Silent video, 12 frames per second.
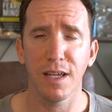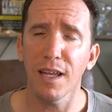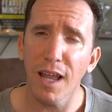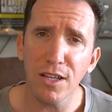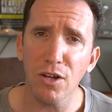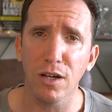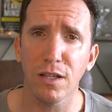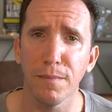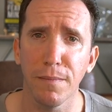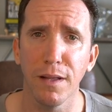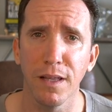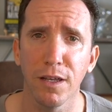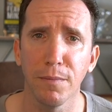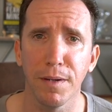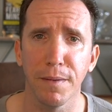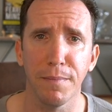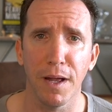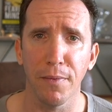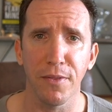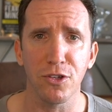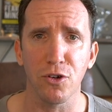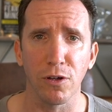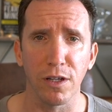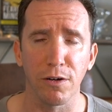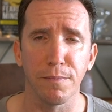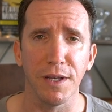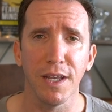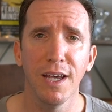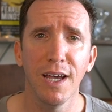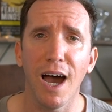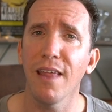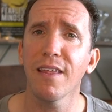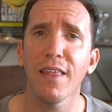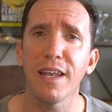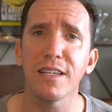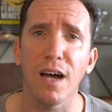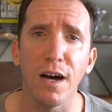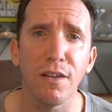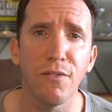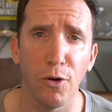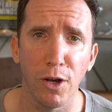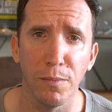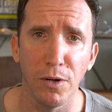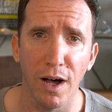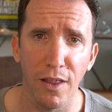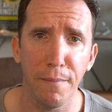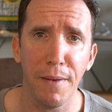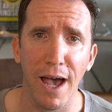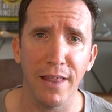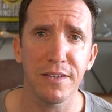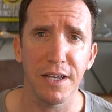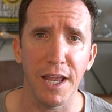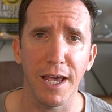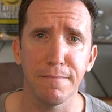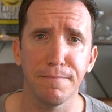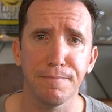And I talked a little bit about this earlier, but I think that is unavoidable on the path today.